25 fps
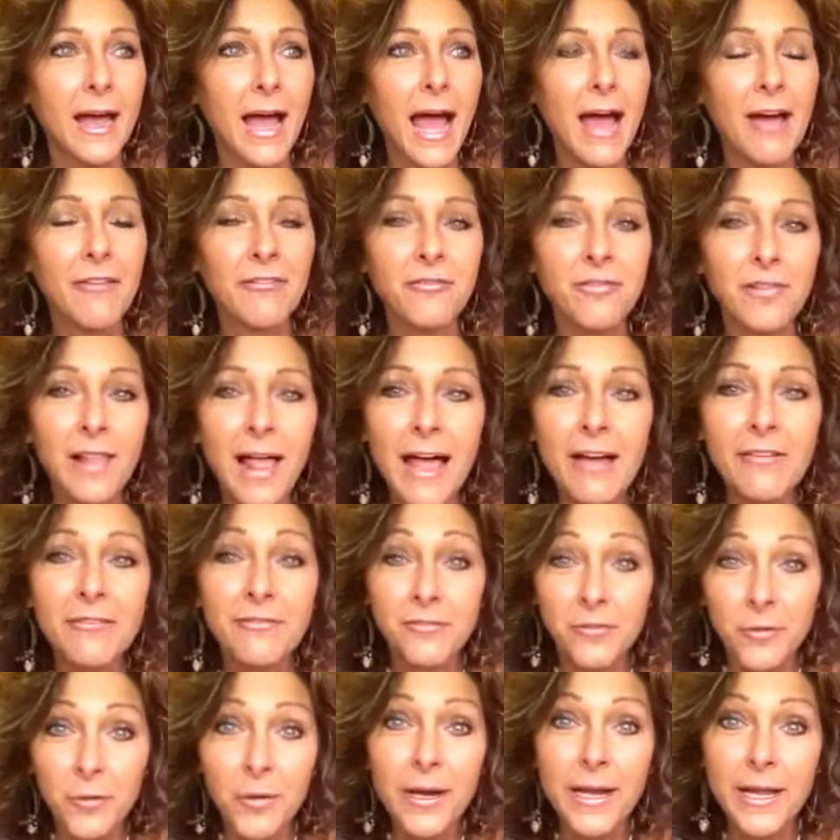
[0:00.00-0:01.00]
I fly
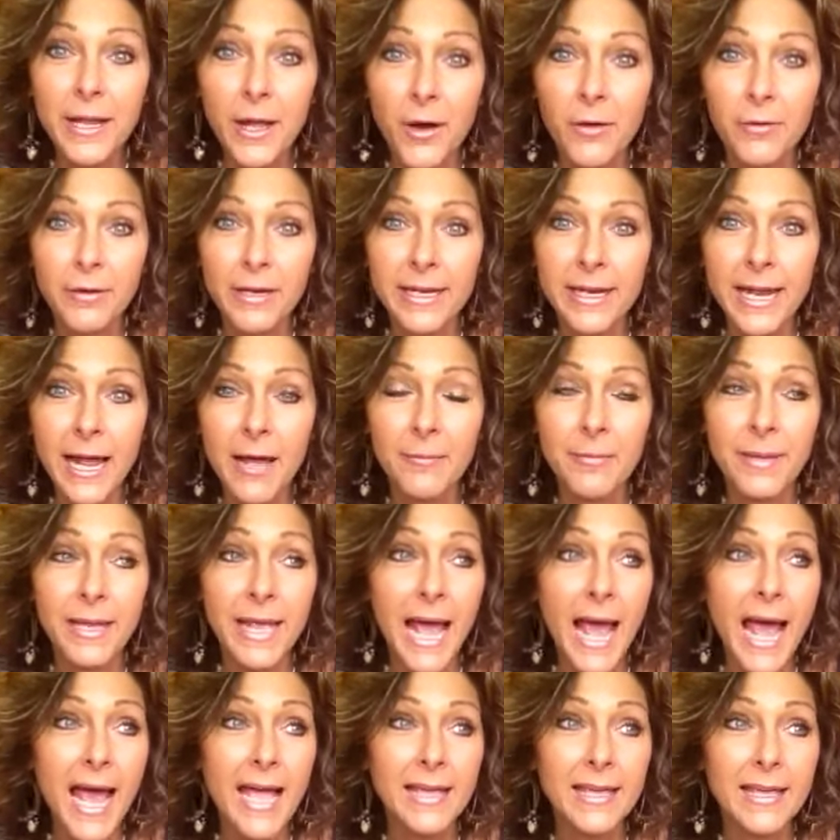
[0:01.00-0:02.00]
free on it. I mean, I